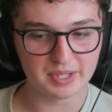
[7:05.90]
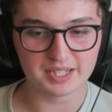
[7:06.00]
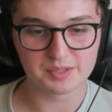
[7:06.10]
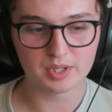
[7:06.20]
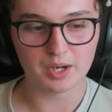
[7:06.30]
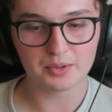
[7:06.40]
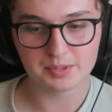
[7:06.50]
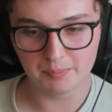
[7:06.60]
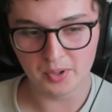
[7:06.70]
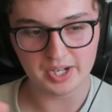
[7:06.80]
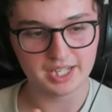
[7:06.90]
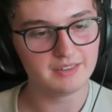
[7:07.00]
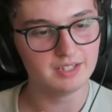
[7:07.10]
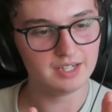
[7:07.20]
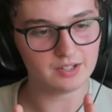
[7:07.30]
because when I was putting
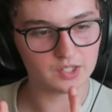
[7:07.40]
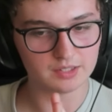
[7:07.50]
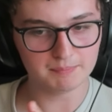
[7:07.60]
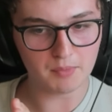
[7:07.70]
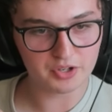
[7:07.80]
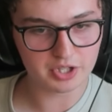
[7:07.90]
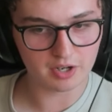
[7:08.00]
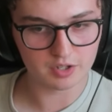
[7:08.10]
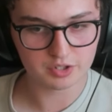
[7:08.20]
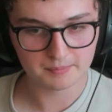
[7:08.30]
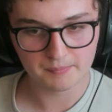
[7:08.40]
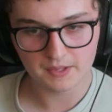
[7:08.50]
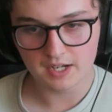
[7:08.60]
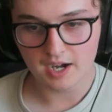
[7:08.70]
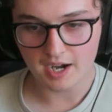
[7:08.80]
in the little montage,
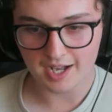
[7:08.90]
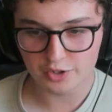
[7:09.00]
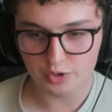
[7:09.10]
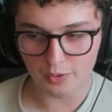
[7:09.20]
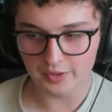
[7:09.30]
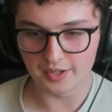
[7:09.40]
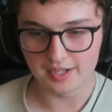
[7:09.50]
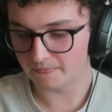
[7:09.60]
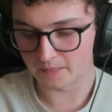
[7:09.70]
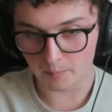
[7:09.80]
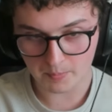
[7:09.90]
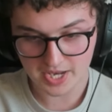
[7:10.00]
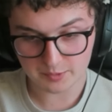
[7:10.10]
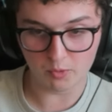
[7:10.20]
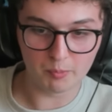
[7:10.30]
I saw that the
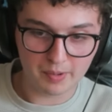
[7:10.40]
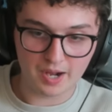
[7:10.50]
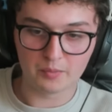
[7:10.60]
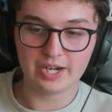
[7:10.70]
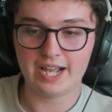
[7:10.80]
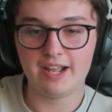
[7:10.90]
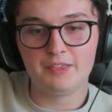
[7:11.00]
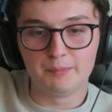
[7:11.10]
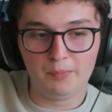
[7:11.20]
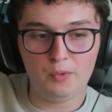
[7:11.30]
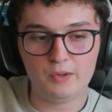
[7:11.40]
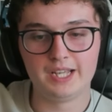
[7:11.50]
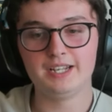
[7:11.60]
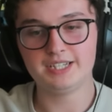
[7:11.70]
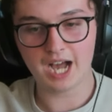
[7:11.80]
baseball bat, when it hit the ball,
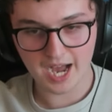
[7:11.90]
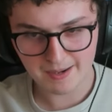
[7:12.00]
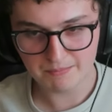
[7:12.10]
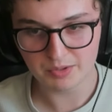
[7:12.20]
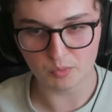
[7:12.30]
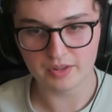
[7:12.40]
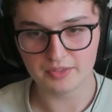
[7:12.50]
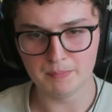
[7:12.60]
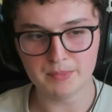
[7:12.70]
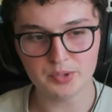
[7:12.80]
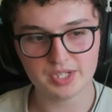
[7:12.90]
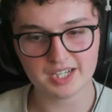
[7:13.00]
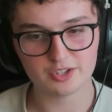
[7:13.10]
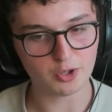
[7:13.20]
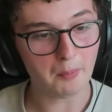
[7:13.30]
it timed with the
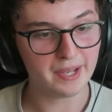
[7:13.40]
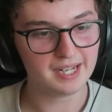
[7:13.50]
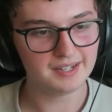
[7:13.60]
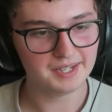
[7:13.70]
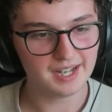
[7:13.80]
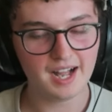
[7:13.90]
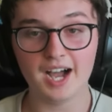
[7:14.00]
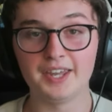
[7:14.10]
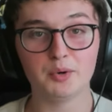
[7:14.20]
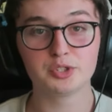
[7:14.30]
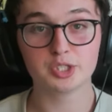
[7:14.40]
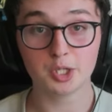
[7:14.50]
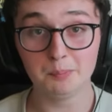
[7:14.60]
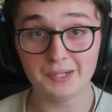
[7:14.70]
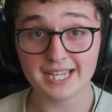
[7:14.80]
music stopping, and that was a
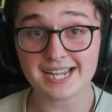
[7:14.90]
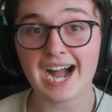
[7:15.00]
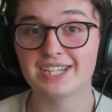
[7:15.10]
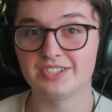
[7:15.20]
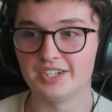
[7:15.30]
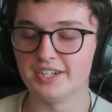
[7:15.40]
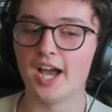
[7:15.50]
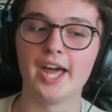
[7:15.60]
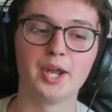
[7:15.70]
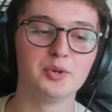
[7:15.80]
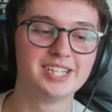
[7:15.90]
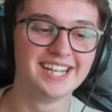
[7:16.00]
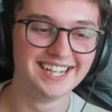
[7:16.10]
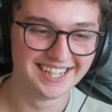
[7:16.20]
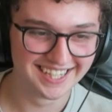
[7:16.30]
complete accident, and
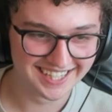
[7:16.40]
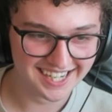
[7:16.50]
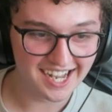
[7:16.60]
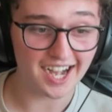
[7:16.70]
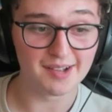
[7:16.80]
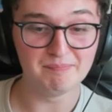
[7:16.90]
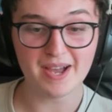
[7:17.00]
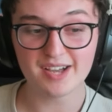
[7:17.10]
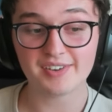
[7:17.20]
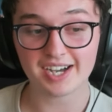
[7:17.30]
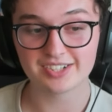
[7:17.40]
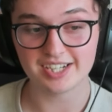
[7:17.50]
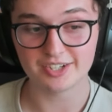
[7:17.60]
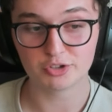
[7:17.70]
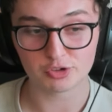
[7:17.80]
I may have
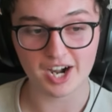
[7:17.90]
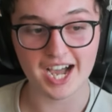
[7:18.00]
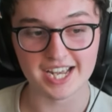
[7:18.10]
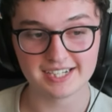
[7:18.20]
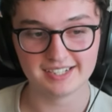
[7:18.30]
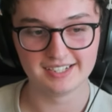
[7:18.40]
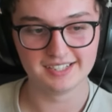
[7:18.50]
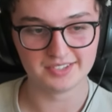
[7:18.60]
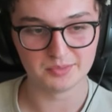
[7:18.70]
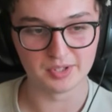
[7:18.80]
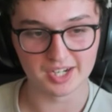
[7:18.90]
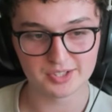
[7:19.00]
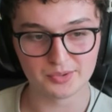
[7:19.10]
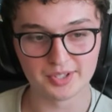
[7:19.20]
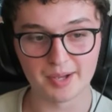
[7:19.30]
accidentally cried when I
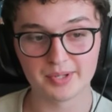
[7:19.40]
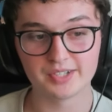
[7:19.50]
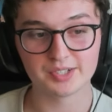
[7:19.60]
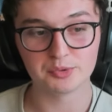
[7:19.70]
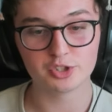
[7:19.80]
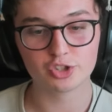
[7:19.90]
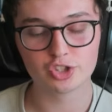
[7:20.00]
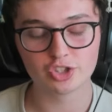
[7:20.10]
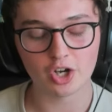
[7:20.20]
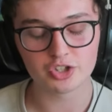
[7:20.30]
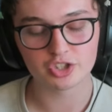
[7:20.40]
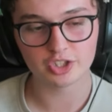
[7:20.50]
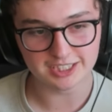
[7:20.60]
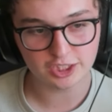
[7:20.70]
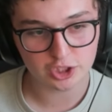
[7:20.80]
saw that, because that was such
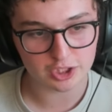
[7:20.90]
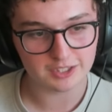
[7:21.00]
good